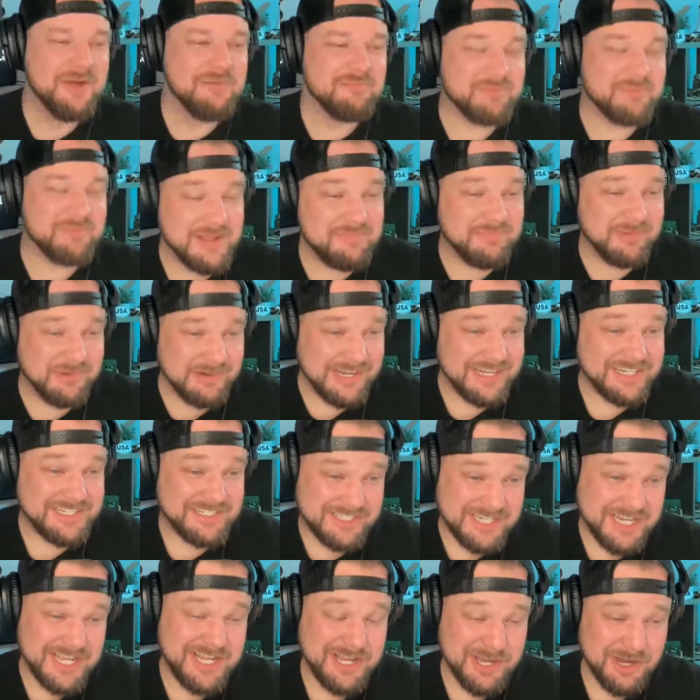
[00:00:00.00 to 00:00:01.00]
people
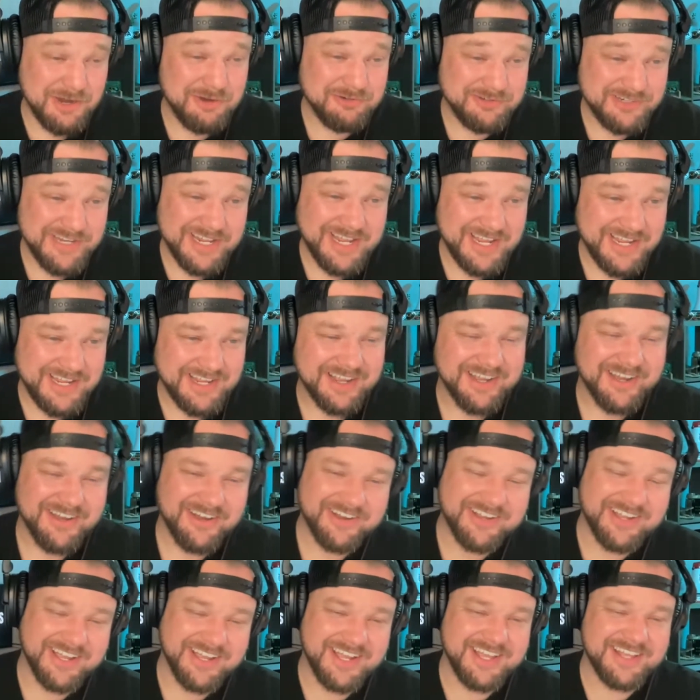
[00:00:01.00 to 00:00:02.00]
at DOD,
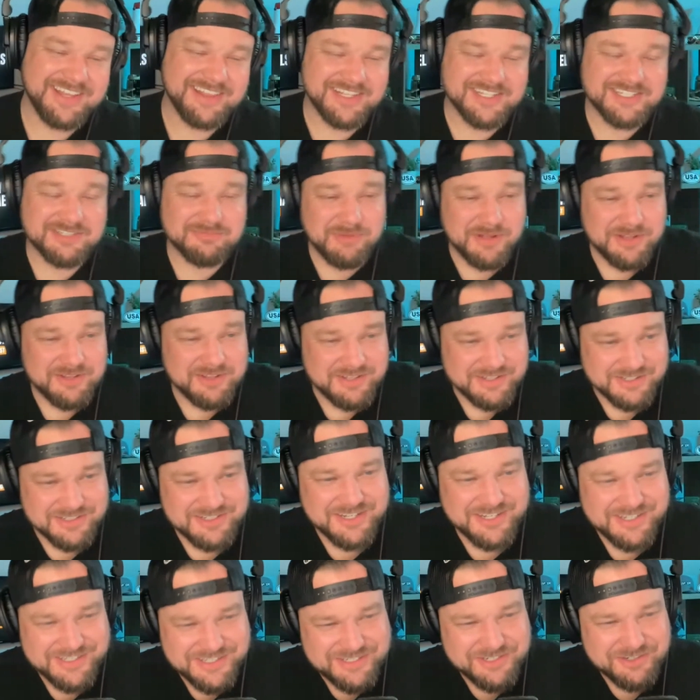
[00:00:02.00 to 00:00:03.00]
okay, this mother,
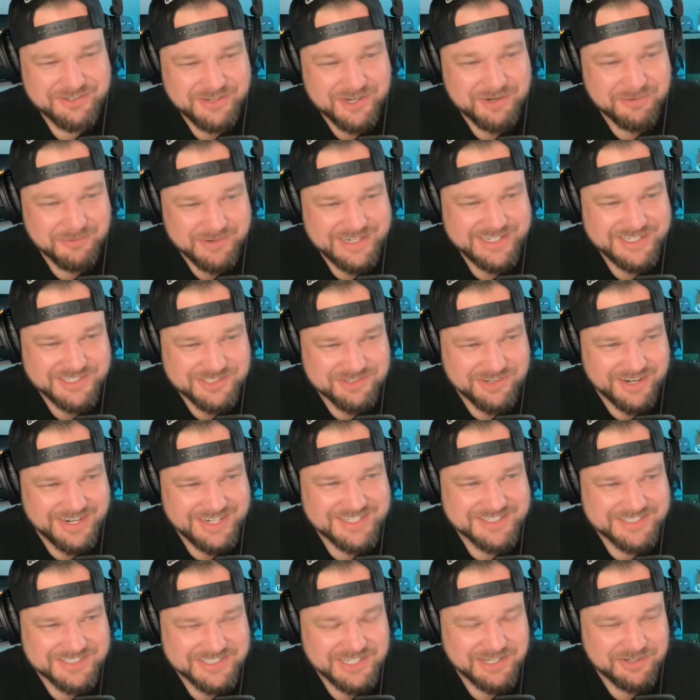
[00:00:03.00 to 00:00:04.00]
do you hear what he's trying
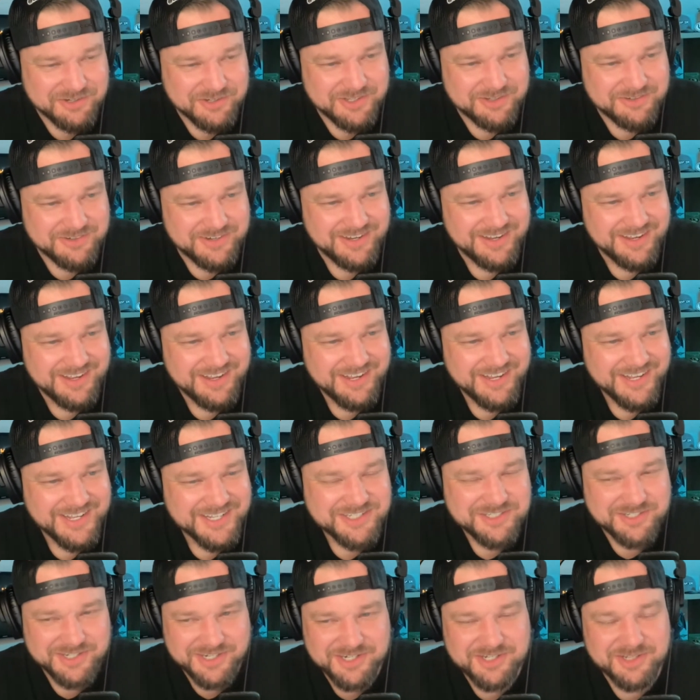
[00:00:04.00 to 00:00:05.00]
to sell you?
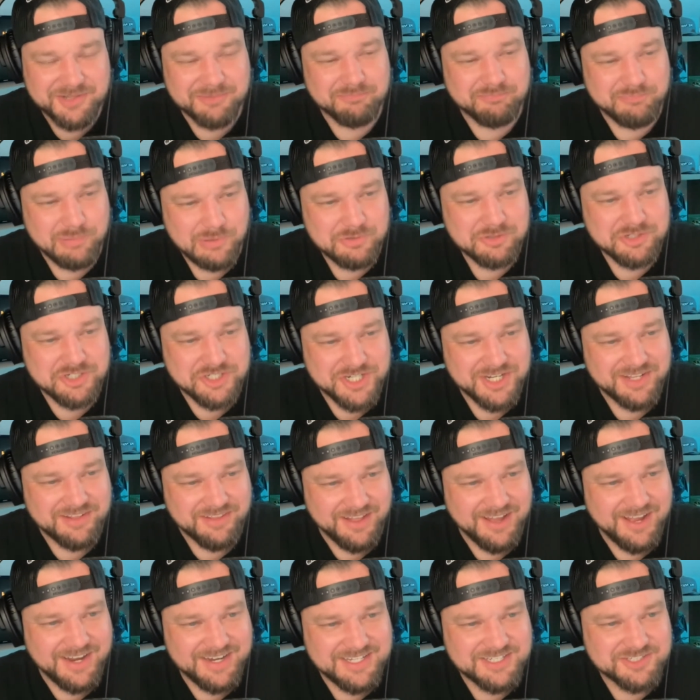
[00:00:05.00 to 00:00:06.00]
Do you hear the bullshit
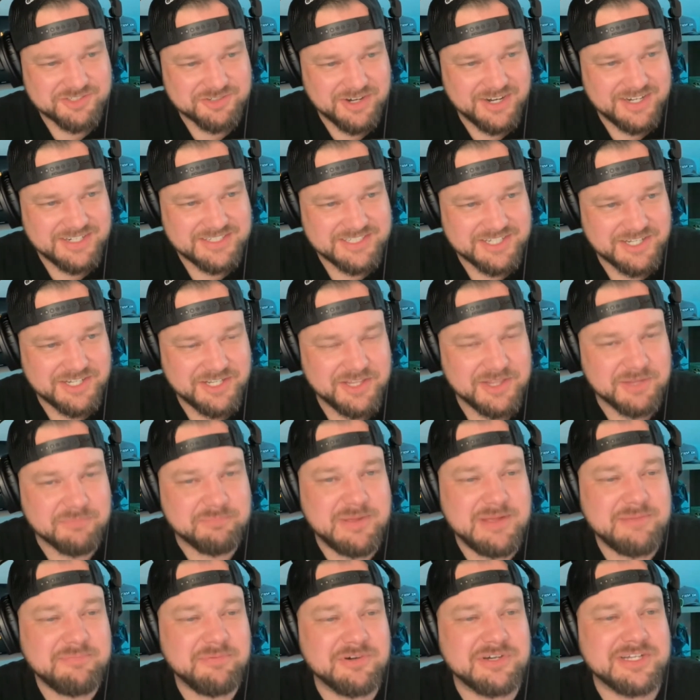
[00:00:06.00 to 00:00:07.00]
line he's trying to sell you? The
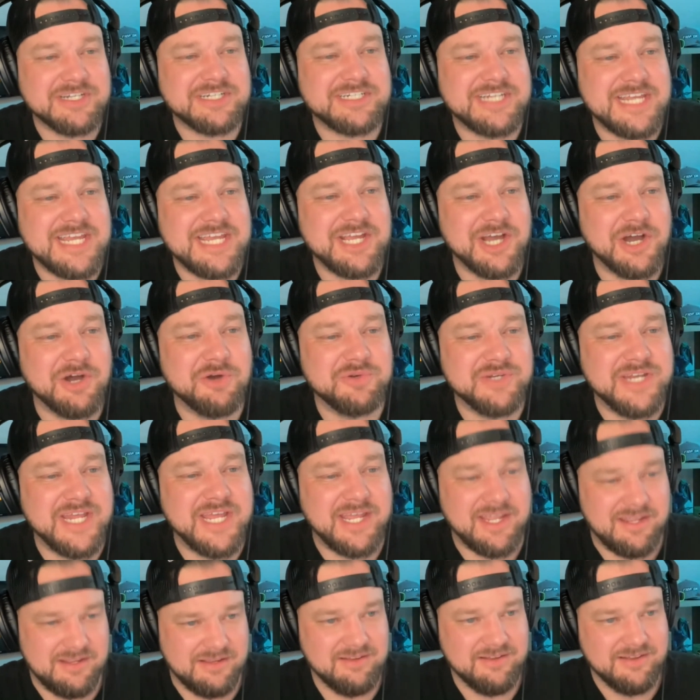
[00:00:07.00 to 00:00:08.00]
people at
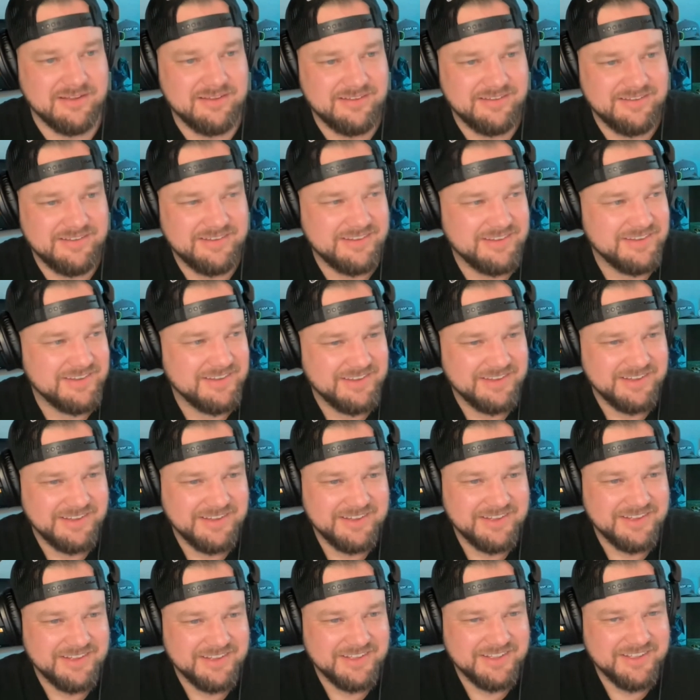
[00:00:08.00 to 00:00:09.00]
DOD,
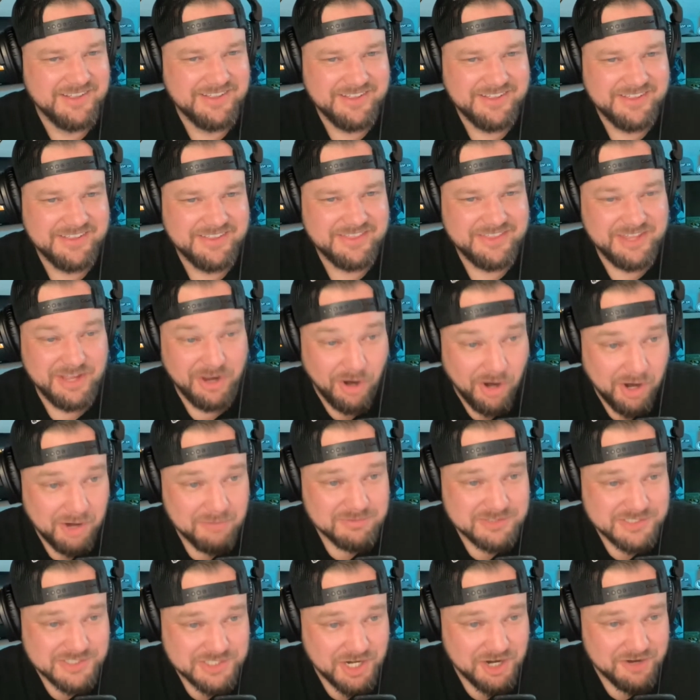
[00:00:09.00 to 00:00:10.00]
the
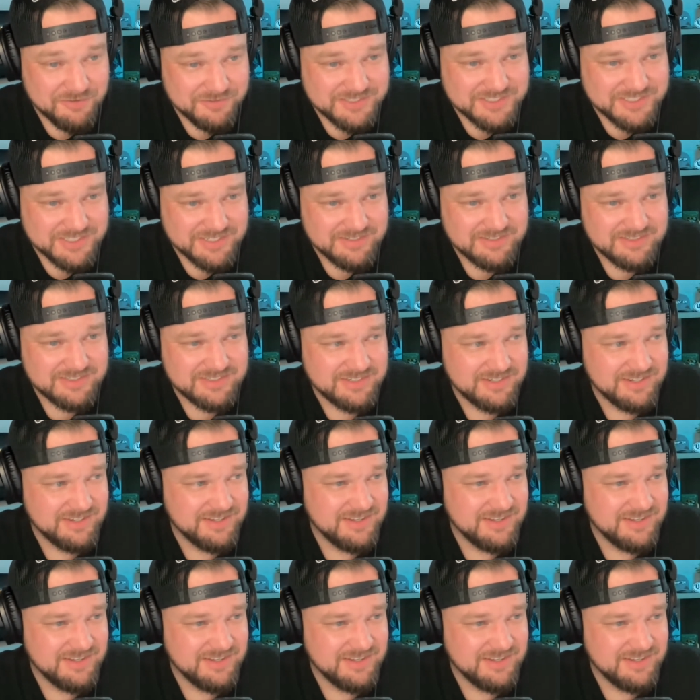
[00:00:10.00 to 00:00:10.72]
armed services,